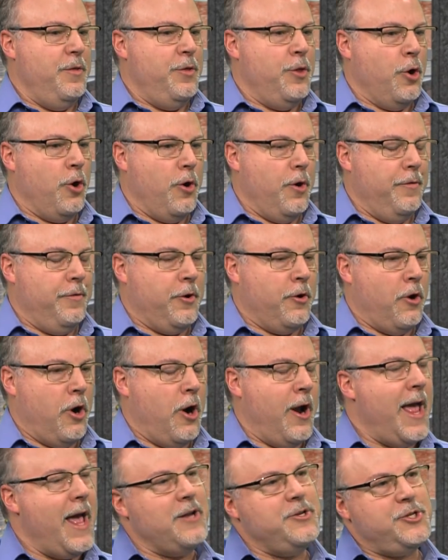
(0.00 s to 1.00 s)
There
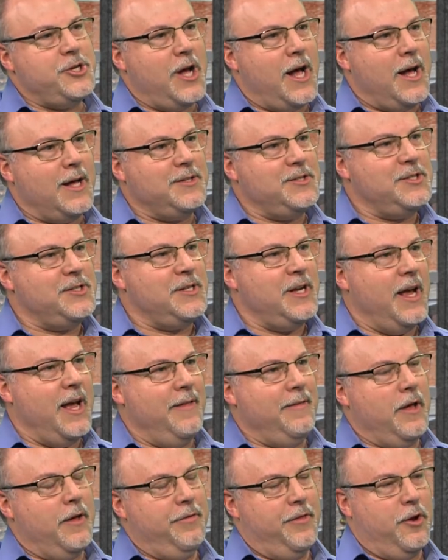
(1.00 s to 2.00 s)
are headshots,
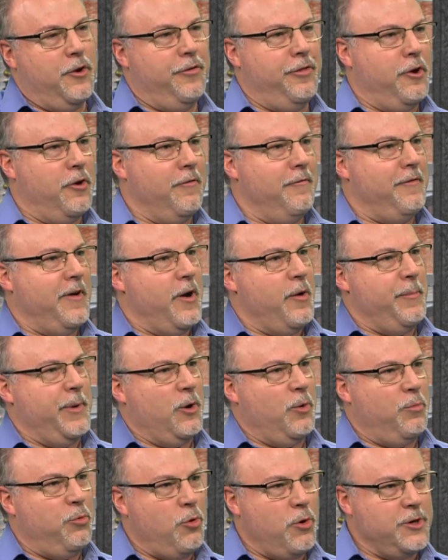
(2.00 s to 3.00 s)
and then there are
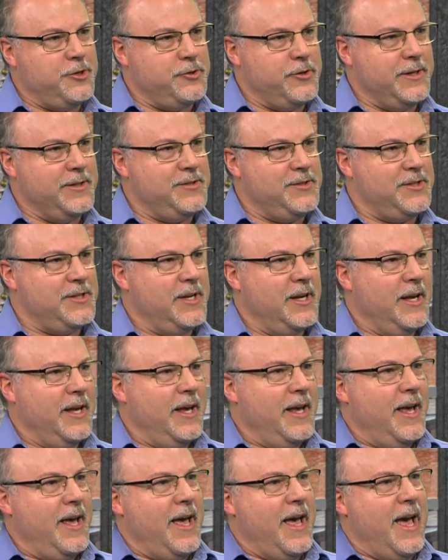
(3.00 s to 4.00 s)
environmental portraits,
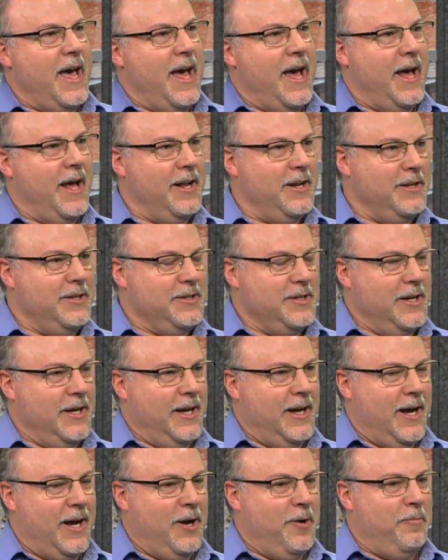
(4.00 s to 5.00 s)
and
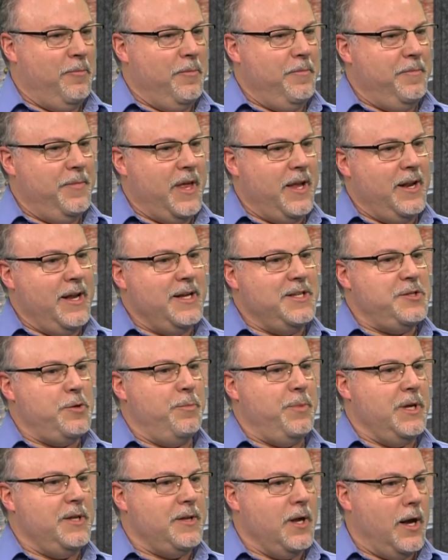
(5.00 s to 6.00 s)
they need
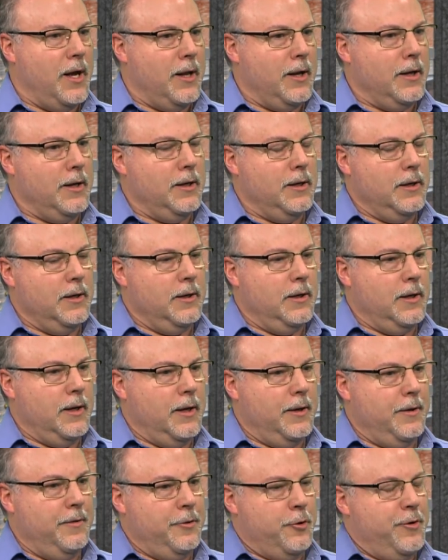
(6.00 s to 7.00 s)
to be done.
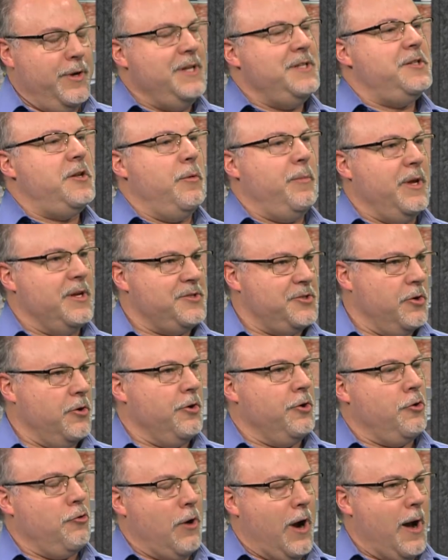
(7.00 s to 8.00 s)
There needs to be a
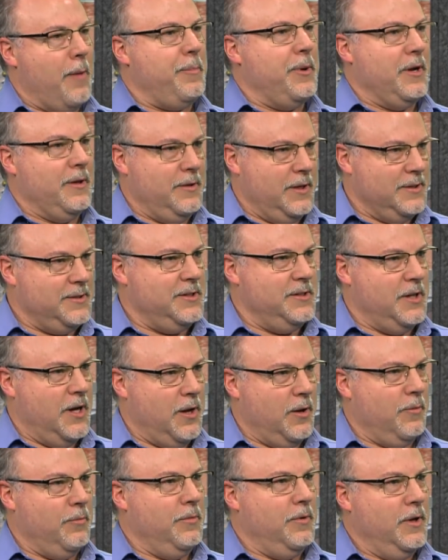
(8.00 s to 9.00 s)
certain cropping that's
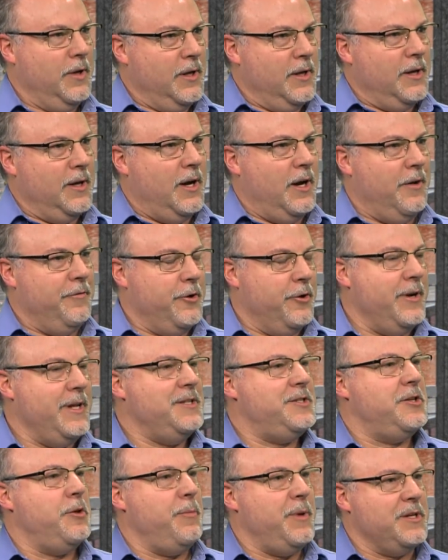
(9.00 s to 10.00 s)
done. There
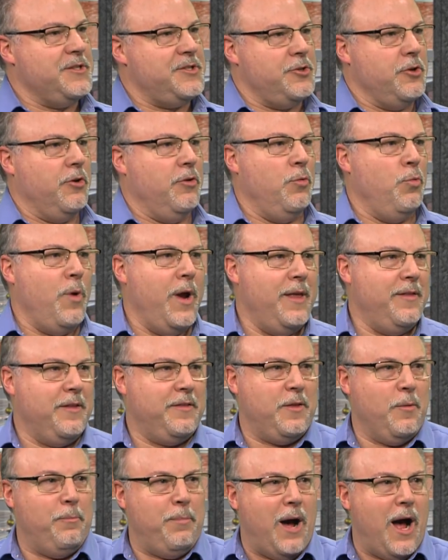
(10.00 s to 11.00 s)
needs to be a certain way
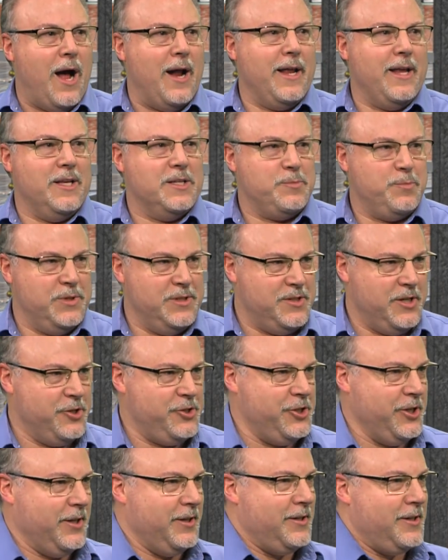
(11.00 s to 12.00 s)
that the body is
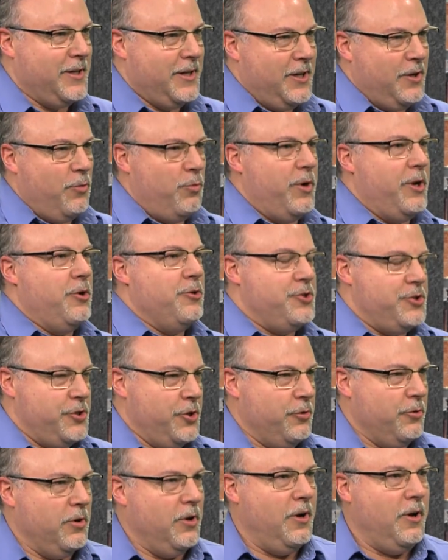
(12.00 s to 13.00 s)
positioned when you
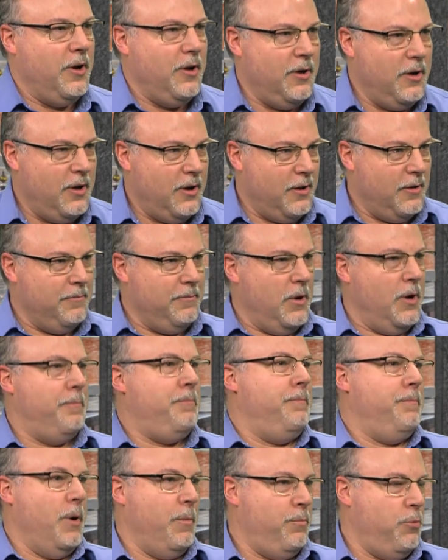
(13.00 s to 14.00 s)
shoot a
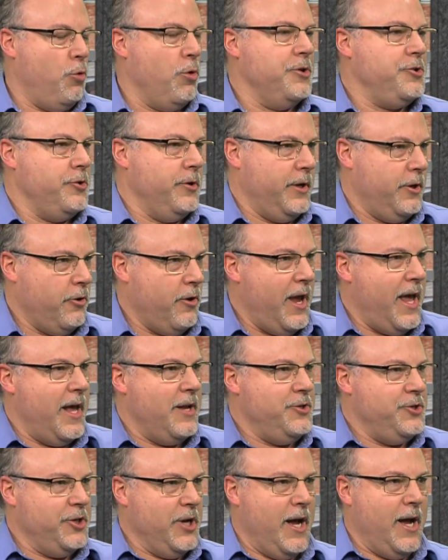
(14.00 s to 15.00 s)
portrait or a
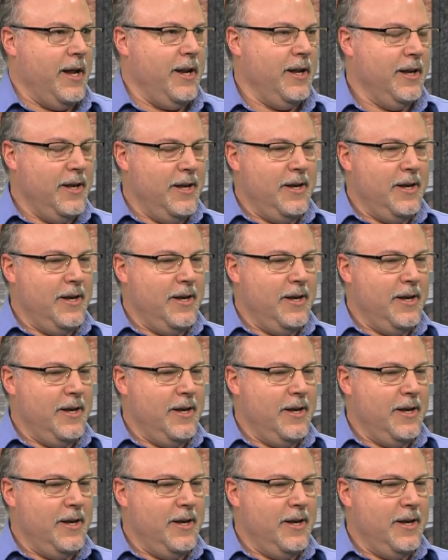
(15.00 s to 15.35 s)
headshot.